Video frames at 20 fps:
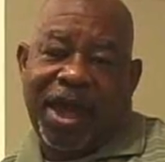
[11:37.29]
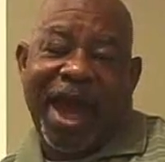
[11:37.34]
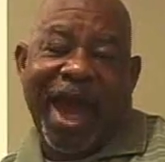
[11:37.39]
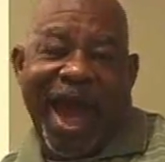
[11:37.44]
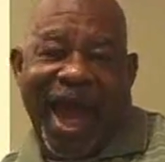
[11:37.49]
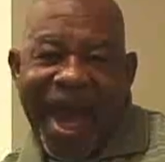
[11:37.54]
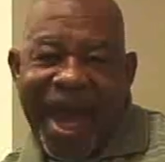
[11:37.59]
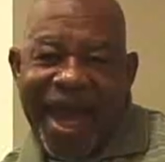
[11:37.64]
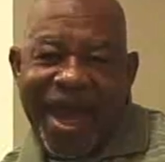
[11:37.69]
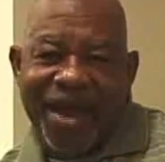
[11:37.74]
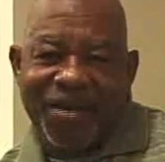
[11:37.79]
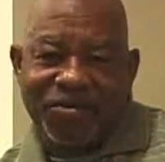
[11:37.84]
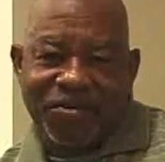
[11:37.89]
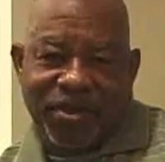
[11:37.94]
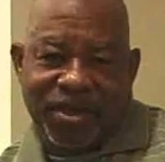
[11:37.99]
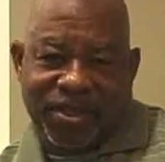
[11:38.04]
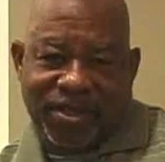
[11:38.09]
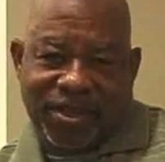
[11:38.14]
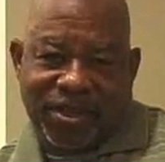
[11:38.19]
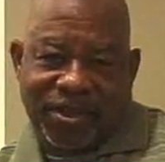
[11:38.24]
I
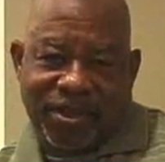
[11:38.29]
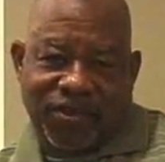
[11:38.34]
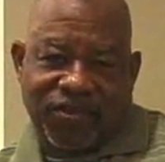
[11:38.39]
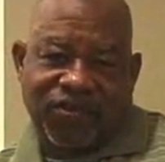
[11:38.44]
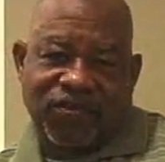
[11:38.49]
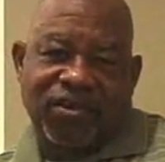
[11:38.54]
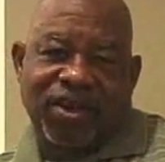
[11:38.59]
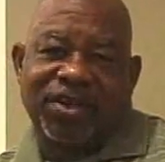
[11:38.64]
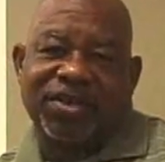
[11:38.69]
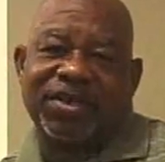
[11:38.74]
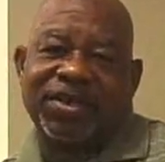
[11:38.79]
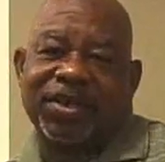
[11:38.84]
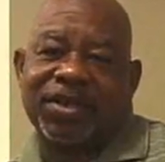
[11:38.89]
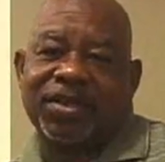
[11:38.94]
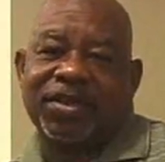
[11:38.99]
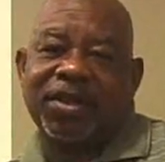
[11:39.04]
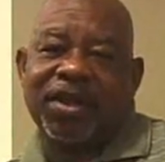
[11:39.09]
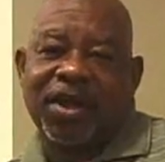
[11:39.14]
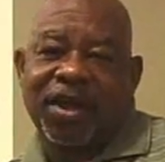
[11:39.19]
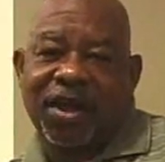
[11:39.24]
was the
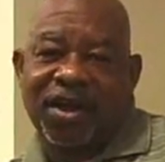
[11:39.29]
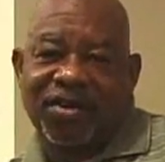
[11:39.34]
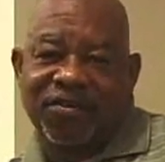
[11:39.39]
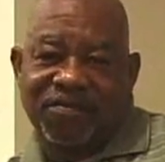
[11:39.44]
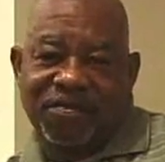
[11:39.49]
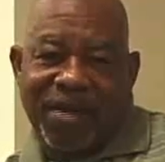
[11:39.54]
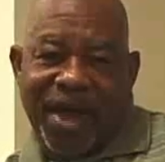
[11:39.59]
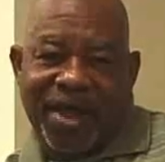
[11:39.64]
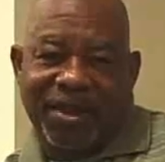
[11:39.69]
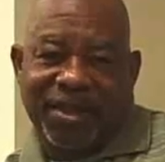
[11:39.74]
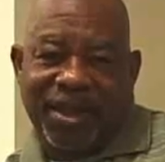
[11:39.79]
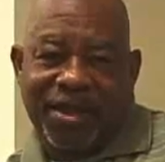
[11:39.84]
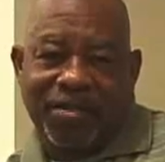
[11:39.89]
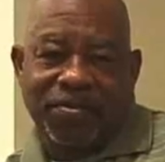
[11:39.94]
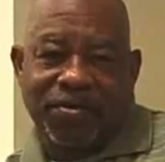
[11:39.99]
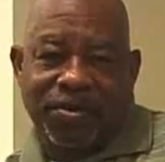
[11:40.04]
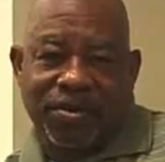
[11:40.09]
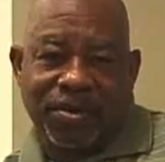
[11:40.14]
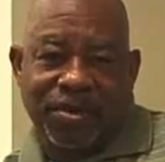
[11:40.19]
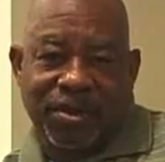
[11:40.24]
destruction of my
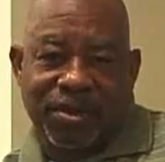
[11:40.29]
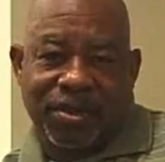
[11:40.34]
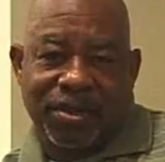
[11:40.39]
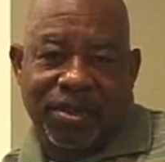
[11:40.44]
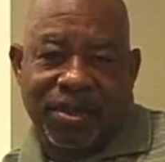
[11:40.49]
neighborhood.